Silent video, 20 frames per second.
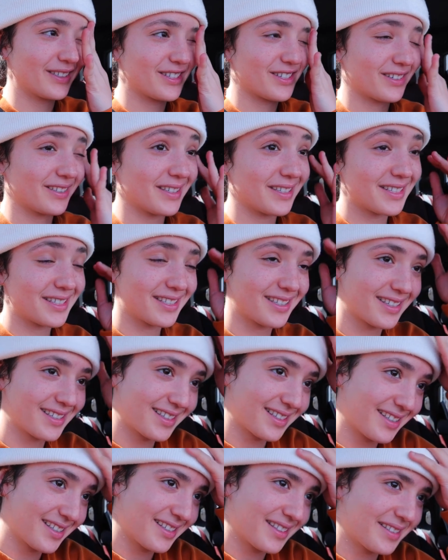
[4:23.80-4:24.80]
groceries.
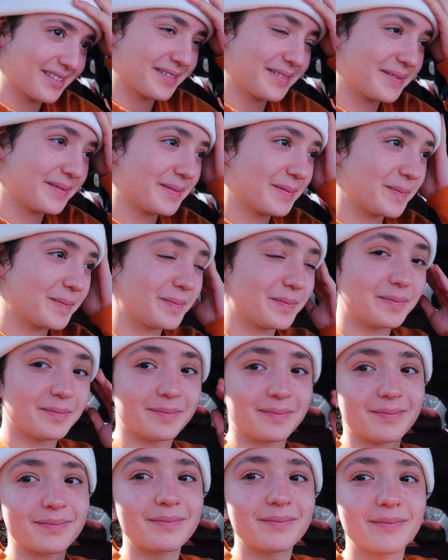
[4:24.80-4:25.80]
You know how I
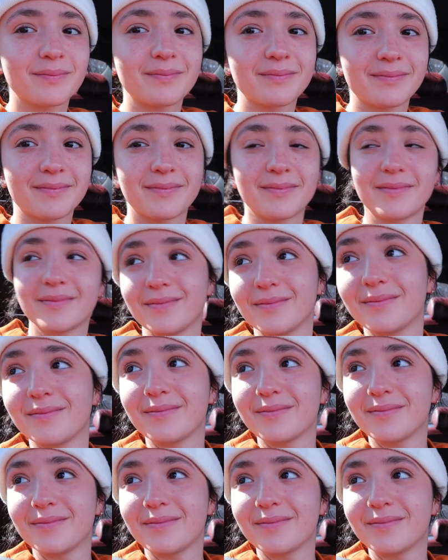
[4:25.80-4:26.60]
love Trader Joe's on a